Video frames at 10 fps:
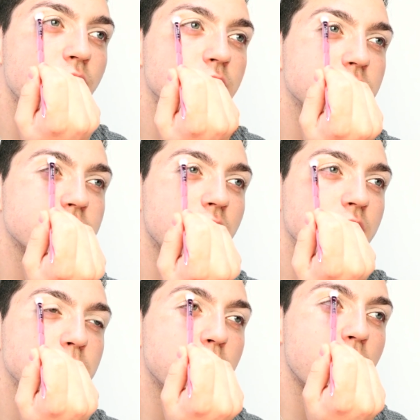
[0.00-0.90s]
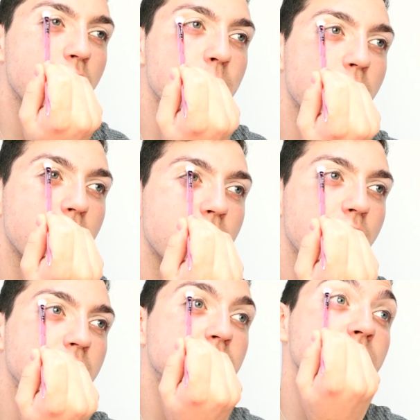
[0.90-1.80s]
just under my eyebrow
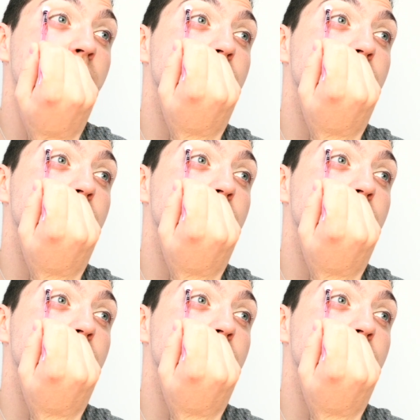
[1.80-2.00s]
and